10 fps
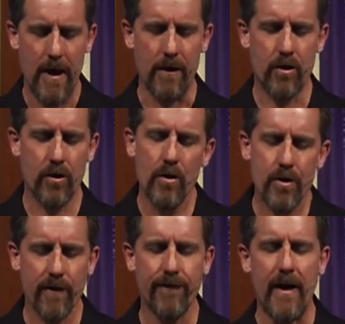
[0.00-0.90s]
and
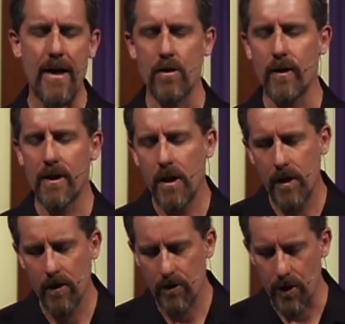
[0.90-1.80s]
crucify you and
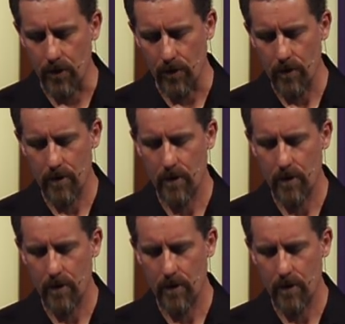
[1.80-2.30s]
kill you.